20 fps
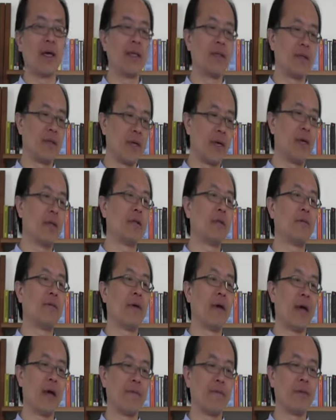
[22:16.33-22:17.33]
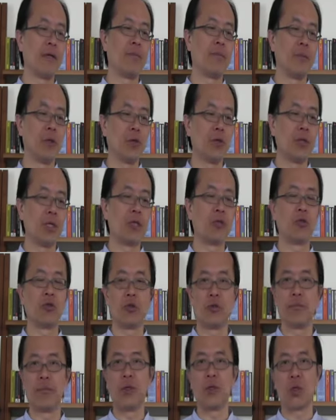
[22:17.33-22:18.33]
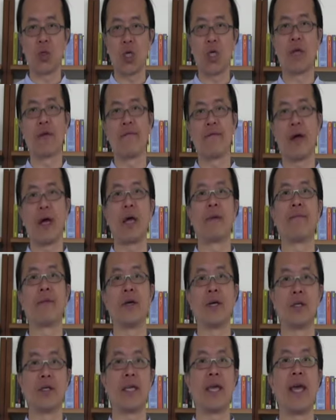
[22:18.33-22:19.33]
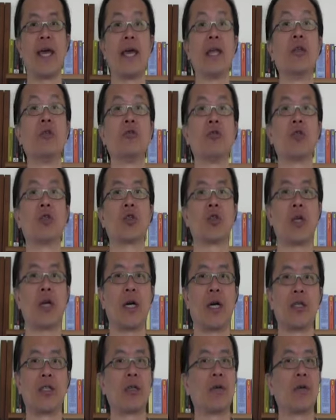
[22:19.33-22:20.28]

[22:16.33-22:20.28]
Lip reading: and then have the building to be certified as Energy Star.